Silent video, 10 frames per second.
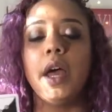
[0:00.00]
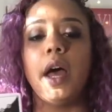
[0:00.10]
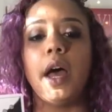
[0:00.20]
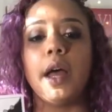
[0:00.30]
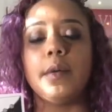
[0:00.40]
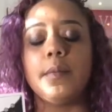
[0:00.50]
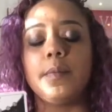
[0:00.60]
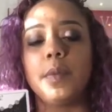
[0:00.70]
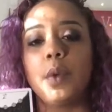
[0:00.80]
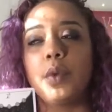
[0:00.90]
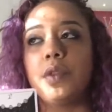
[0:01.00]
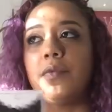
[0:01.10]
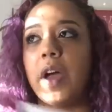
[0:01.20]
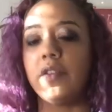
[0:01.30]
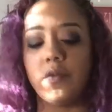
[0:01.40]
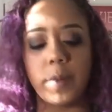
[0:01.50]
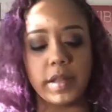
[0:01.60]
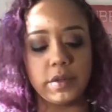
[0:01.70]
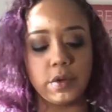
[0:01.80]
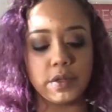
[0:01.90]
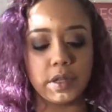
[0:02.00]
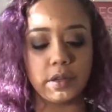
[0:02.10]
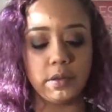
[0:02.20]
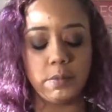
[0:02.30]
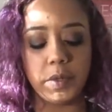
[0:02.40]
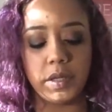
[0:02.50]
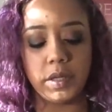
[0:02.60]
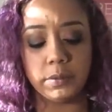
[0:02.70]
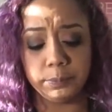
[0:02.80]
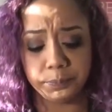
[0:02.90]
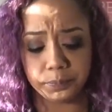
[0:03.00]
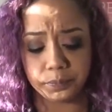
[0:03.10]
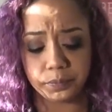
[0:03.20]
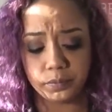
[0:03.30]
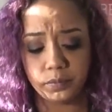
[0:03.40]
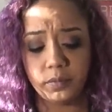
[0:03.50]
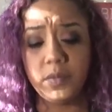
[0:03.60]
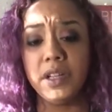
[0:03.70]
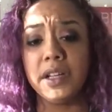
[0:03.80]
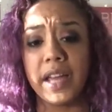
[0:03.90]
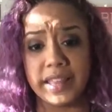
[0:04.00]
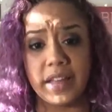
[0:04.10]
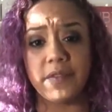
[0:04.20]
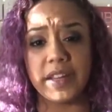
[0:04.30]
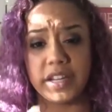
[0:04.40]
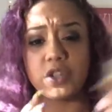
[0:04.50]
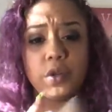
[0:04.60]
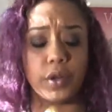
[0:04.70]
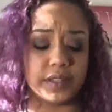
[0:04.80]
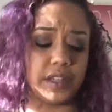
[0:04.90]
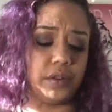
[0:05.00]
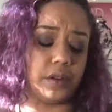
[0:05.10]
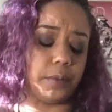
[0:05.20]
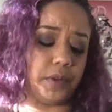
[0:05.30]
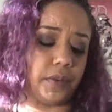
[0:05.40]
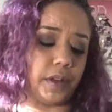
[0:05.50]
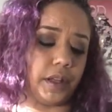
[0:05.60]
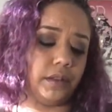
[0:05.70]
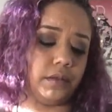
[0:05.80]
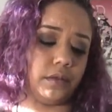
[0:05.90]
With the Five of Pentacles, it could be, again, that financial loss that you could be feeling.